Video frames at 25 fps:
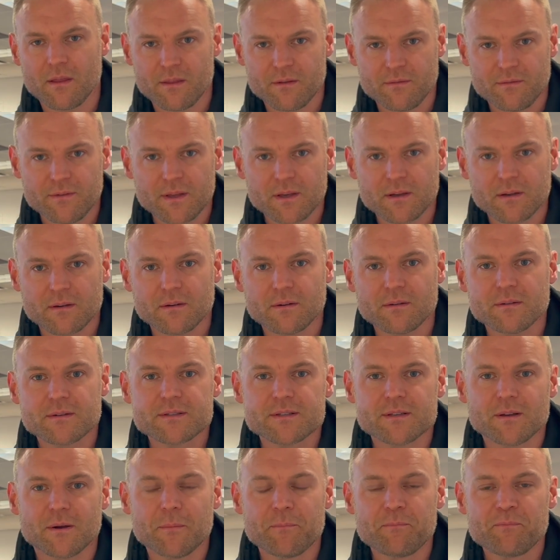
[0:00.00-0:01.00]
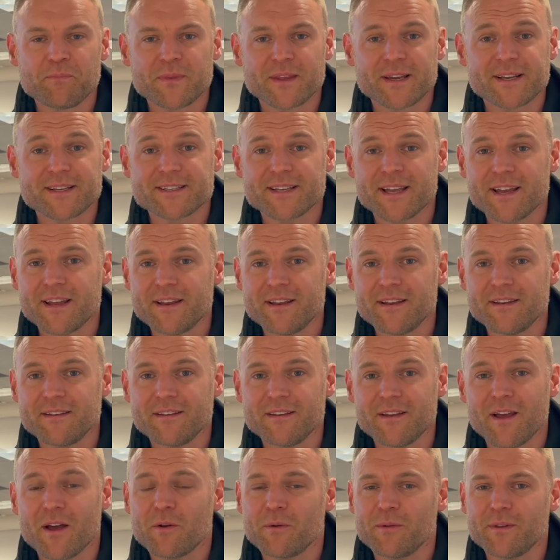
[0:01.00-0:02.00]
vehicle. So
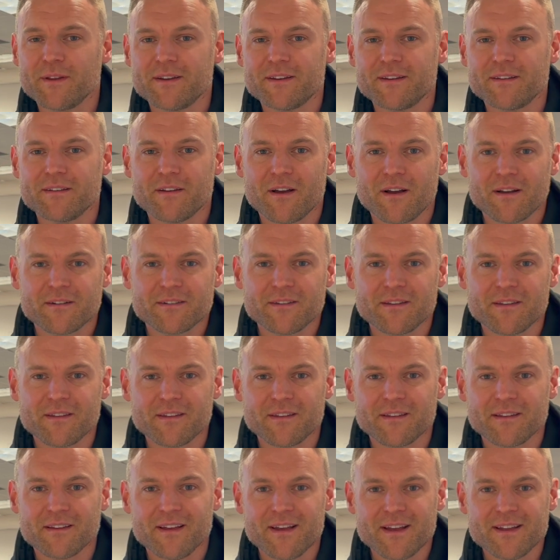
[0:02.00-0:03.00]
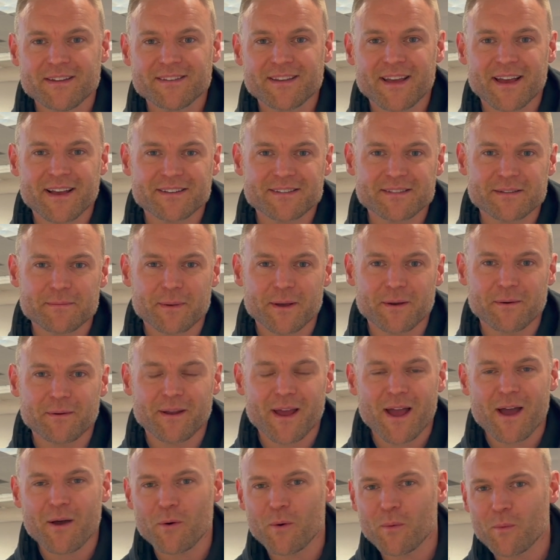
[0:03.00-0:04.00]
excited not only to talk to the techs
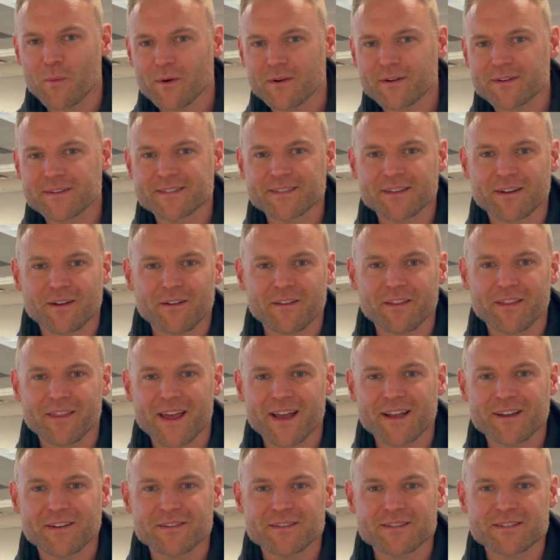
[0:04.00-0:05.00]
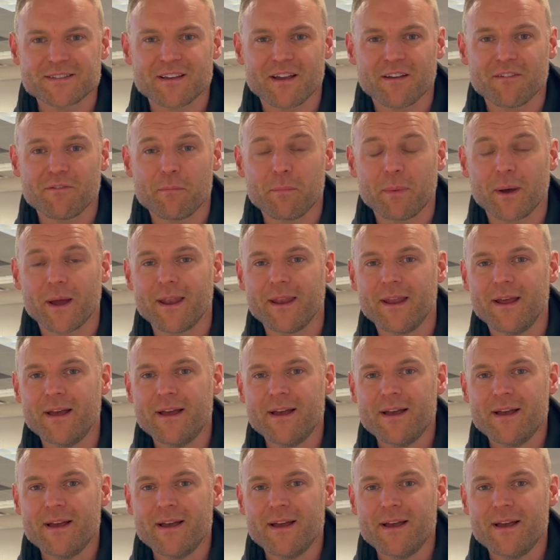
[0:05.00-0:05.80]
about how it works and all of that good stuff, but